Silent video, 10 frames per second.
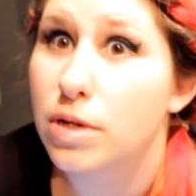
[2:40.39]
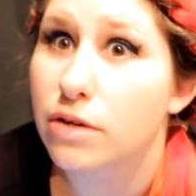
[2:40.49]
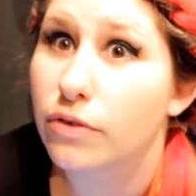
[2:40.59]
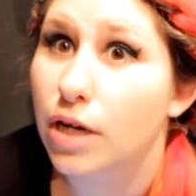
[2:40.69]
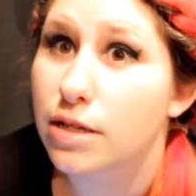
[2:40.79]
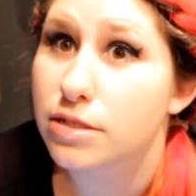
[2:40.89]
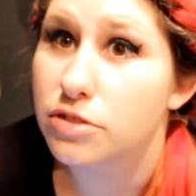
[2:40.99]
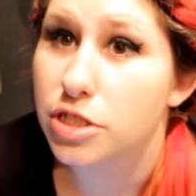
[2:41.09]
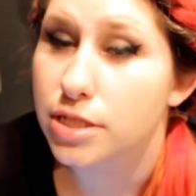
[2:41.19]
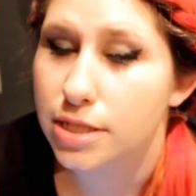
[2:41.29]
many different kinds of
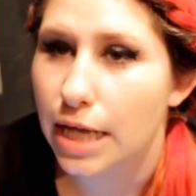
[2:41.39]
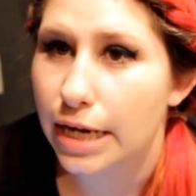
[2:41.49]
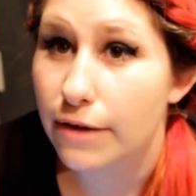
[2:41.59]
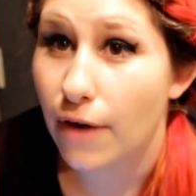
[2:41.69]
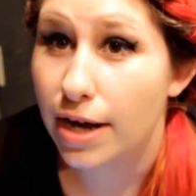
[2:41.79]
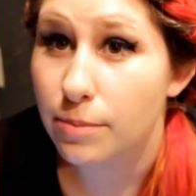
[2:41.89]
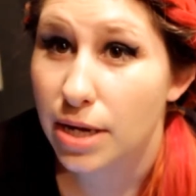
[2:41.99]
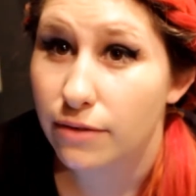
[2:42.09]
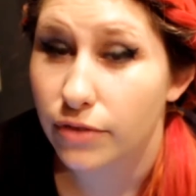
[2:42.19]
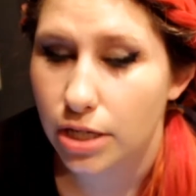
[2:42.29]
cheeses. Like, if I could
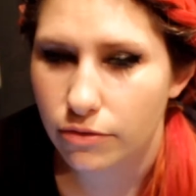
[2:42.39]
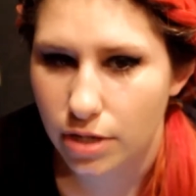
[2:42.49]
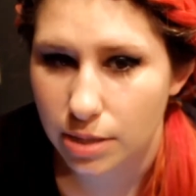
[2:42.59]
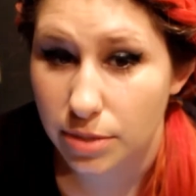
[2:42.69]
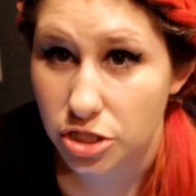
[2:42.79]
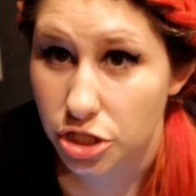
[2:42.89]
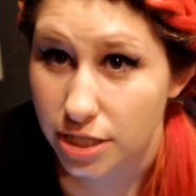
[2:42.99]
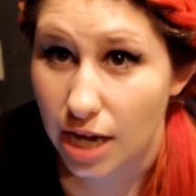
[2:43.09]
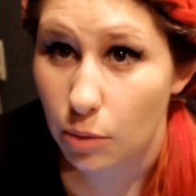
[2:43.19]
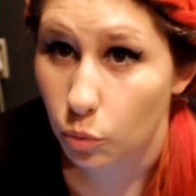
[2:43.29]
make a video of nothing but
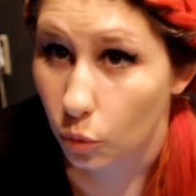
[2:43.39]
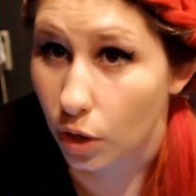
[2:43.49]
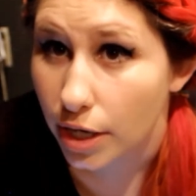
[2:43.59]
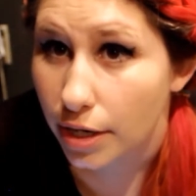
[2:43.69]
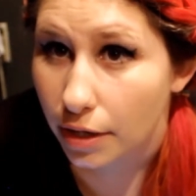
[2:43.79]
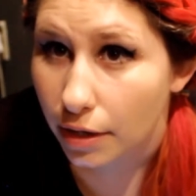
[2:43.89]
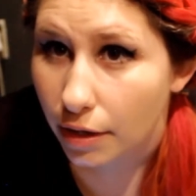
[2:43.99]
cheese, I would.